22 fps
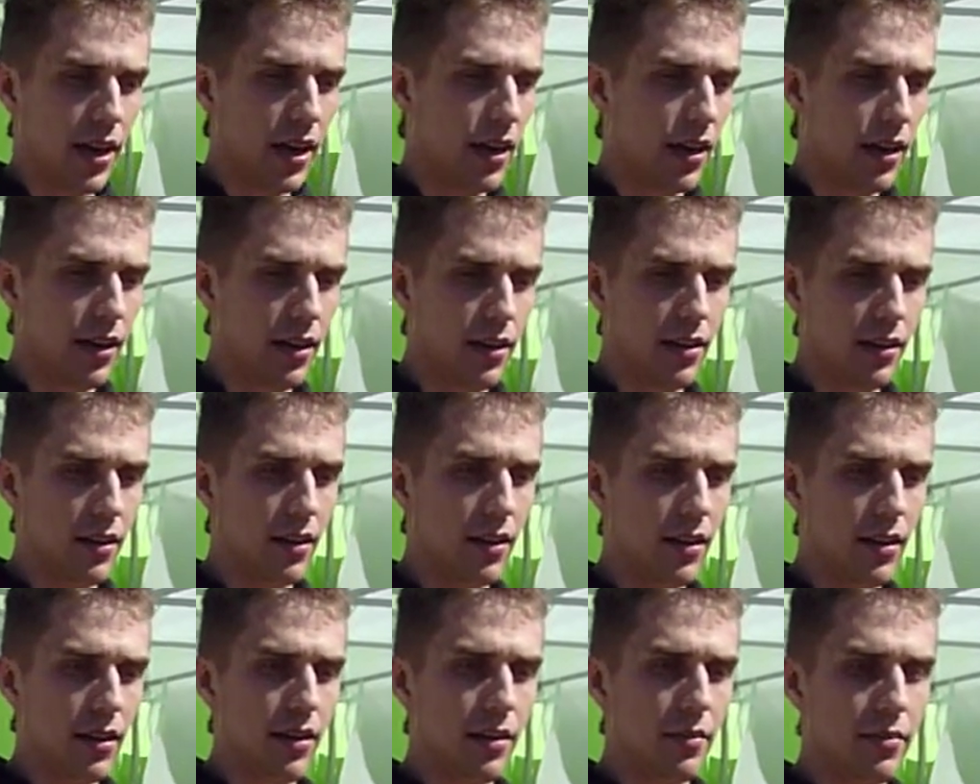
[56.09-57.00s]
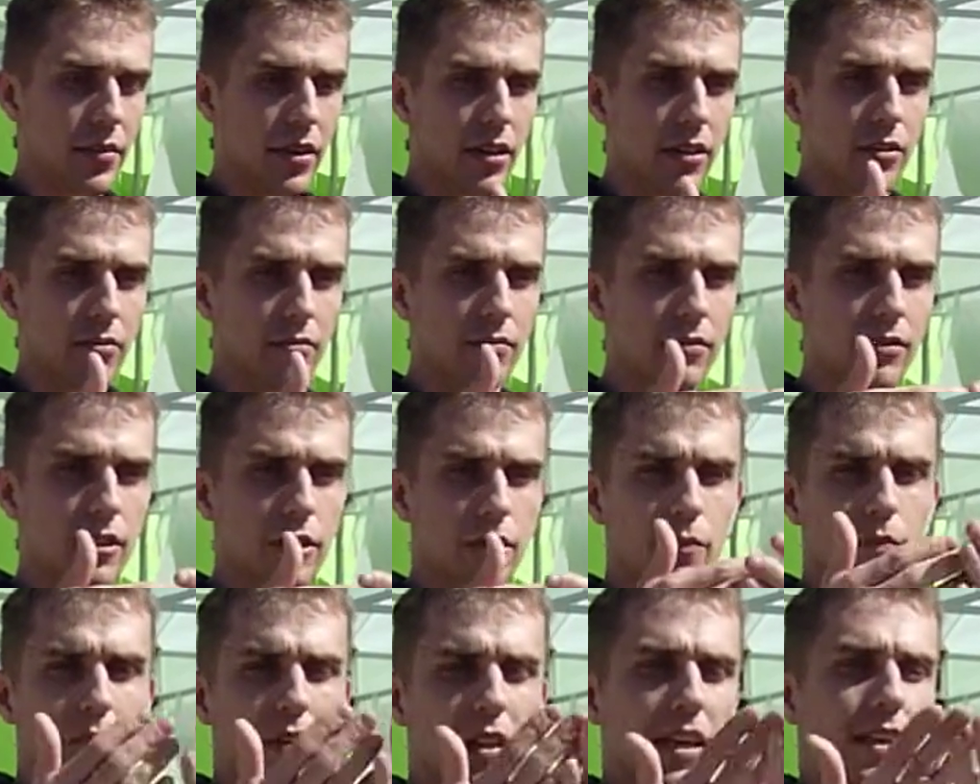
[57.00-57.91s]
uh, um, you know
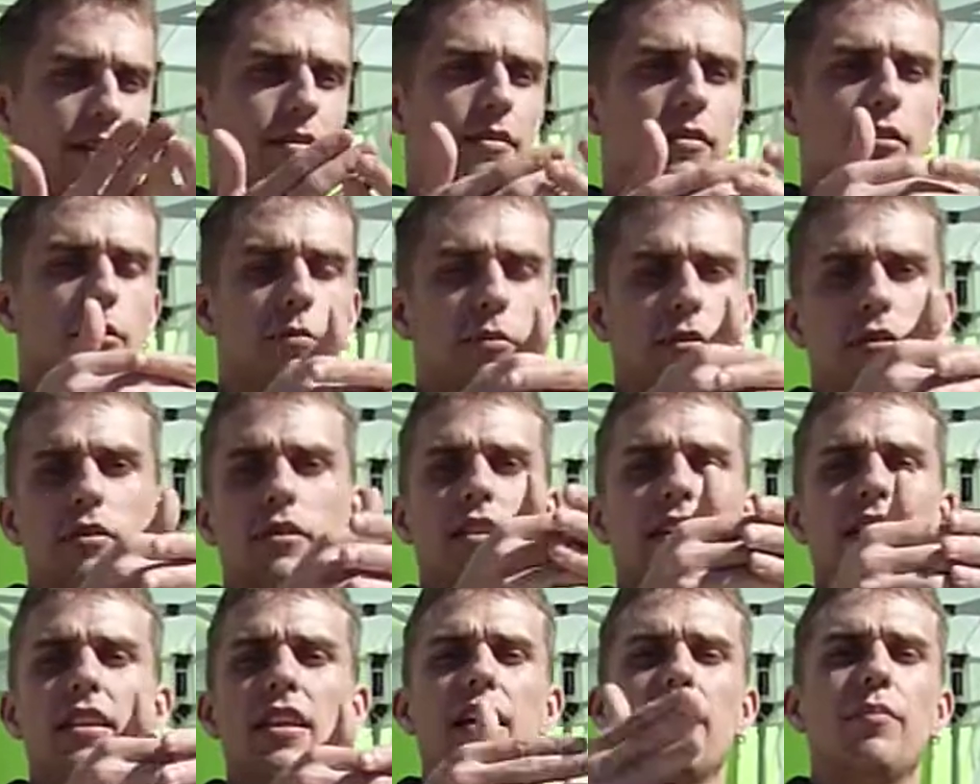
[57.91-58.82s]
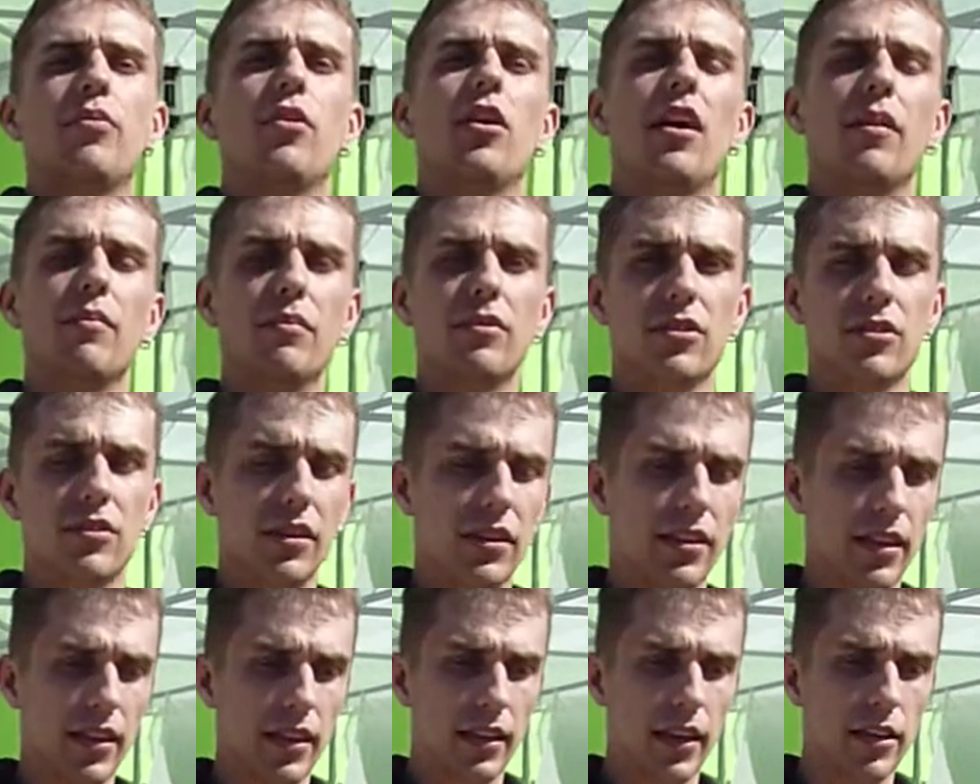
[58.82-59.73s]
dis- like disparity like problems or
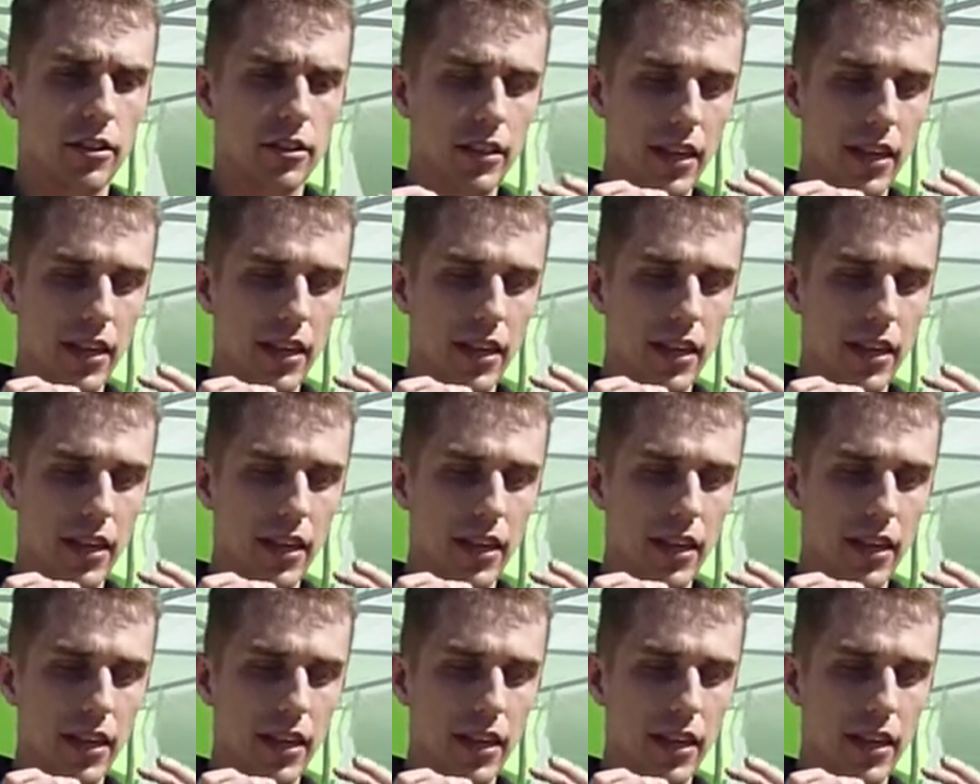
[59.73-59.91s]
anything like that.